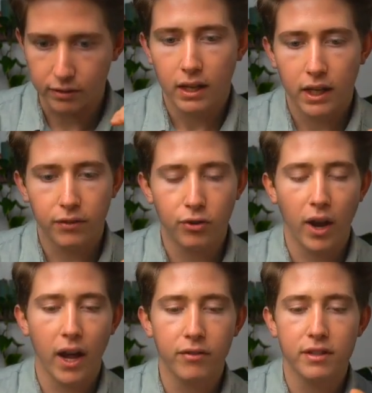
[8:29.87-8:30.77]
If you
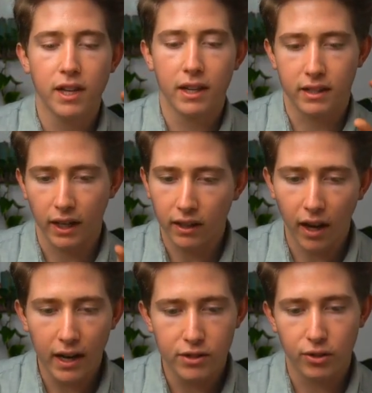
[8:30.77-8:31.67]
have set
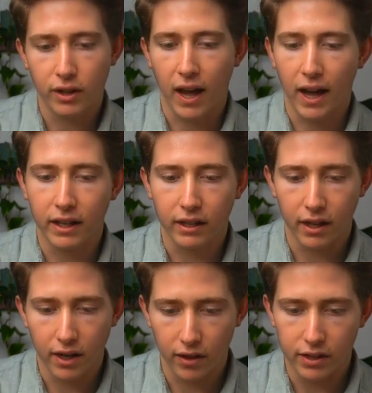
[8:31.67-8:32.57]
deadlines, you can add in
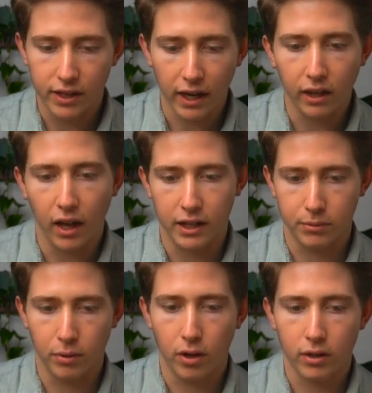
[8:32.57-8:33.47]
another deadlines
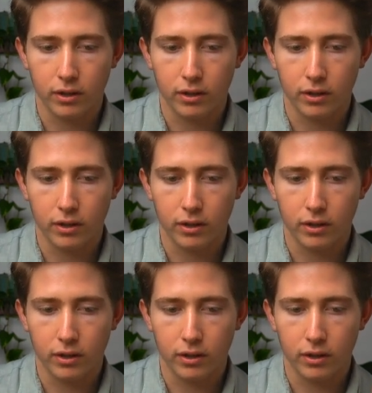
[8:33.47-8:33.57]
block.